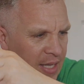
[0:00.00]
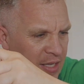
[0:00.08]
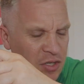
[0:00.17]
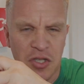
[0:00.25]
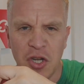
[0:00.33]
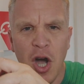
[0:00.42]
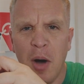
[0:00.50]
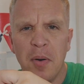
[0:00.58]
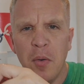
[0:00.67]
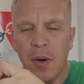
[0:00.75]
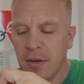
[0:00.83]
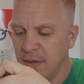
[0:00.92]
just a
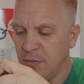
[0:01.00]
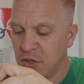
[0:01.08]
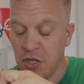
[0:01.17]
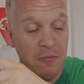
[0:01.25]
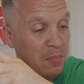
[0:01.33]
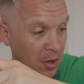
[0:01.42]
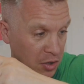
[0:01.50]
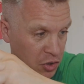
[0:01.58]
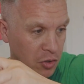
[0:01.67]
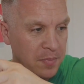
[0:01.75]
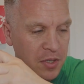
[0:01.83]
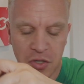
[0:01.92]
copper one, which I've polished
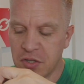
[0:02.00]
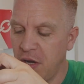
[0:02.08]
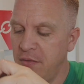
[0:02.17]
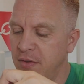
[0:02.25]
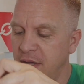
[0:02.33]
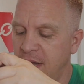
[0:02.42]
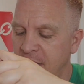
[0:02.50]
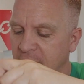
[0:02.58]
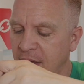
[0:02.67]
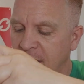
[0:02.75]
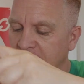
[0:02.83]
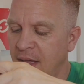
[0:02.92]
up. It's just over there.
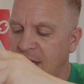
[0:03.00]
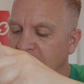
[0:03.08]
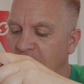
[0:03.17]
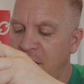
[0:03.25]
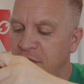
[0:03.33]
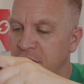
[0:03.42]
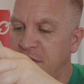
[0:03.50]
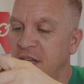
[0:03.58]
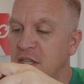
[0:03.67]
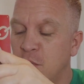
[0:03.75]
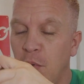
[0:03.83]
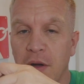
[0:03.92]
And
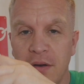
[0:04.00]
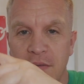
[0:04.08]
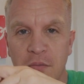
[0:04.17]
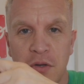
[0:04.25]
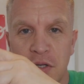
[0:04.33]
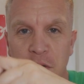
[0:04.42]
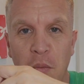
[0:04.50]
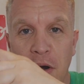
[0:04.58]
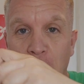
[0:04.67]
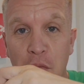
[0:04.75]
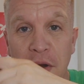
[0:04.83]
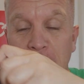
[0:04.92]
this one was the one
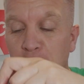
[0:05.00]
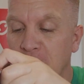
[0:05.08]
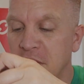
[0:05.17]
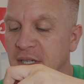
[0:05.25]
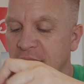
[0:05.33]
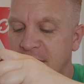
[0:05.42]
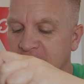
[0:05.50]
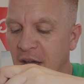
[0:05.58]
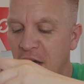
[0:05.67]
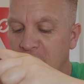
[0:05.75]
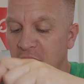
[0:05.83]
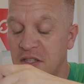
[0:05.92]
I really wanted
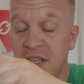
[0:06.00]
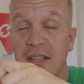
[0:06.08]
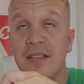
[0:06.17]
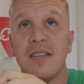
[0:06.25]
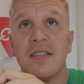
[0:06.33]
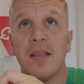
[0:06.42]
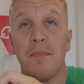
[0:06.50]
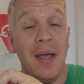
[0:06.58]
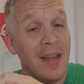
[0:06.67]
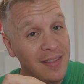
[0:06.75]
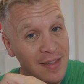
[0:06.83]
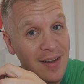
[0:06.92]
since
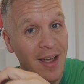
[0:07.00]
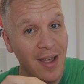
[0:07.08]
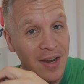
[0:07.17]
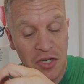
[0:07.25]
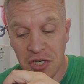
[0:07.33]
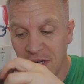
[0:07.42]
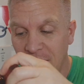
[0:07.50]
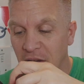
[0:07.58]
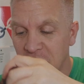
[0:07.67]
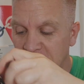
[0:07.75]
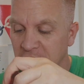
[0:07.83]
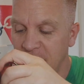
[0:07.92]
back in the day, actually.
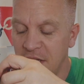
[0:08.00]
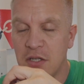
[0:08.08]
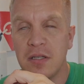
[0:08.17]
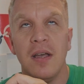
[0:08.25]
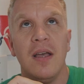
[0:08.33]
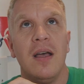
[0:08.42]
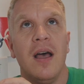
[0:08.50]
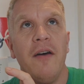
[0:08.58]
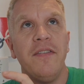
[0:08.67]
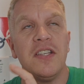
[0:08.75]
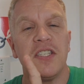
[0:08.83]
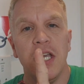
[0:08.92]
I've seen this, I
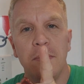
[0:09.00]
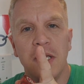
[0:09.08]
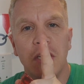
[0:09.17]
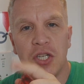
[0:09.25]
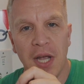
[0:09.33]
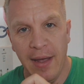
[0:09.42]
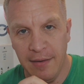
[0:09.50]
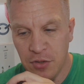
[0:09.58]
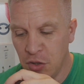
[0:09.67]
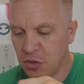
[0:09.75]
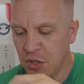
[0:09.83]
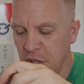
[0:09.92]
think CB Shaves
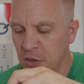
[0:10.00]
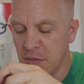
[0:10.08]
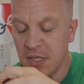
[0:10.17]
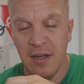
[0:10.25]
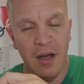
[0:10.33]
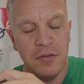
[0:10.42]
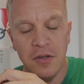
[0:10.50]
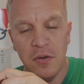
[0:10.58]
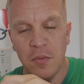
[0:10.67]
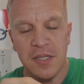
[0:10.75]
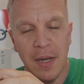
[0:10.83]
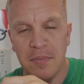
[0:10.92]
used to use it. I don't know
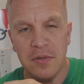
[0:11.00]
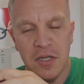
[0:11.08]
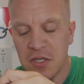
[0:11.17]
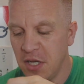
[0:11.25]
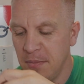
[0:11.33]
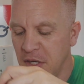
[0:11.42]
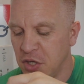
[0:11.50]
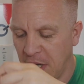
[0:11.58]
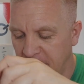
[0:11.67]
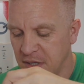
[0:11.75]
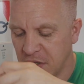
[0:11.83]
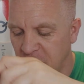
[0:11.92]
what's happened to CB
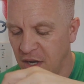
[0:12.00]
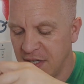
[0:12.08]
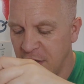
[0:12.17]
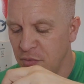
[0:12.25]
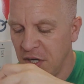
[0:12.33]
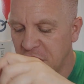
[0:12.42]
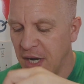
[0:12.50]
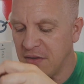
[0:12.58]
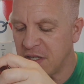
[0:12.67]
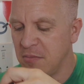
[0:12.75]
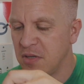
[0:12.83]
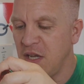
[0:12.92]
Shaves, actually. I did reach out
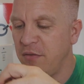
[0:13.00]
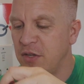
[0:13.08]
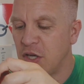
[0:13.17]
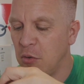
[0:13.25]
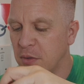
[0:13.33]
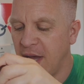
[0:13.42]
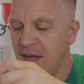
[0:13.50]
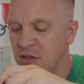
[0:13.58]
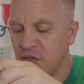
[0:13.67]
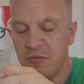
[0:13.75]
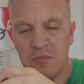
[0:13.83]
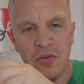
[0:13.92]
to him, see if he's okay and
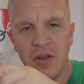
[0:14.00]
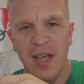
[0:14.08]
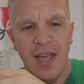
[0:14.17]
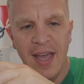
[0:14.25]
stuff, but